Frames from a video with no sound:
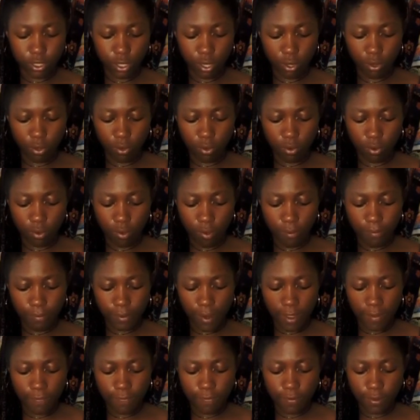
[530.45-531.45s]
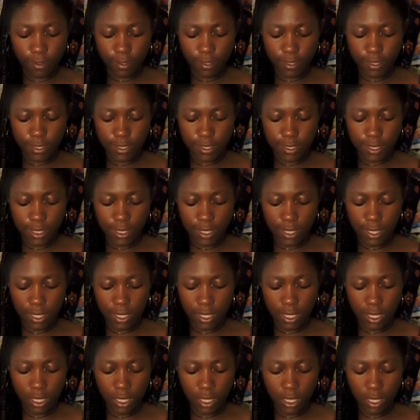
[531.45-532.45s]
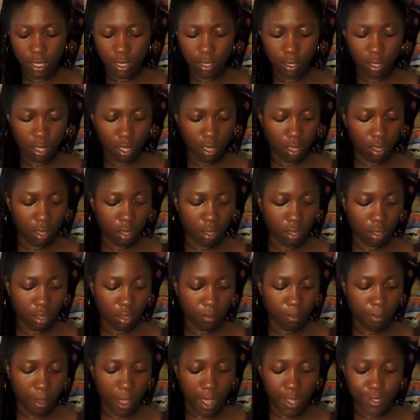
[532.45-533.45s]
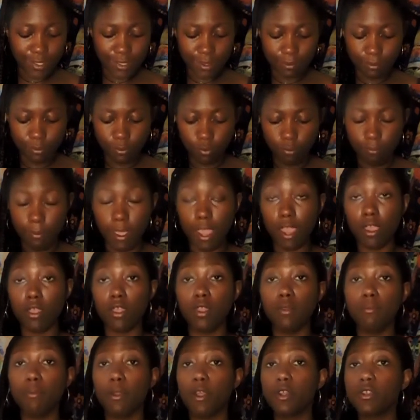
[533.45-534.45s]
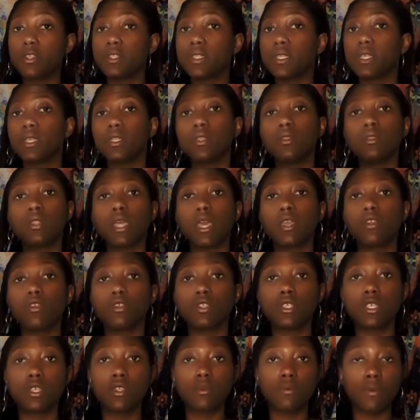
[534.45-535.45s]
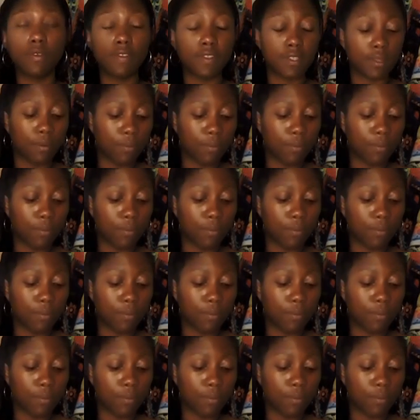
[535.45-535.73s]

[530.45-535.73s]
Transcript: So I'm definitely seeing a possible married person that you're dealing with.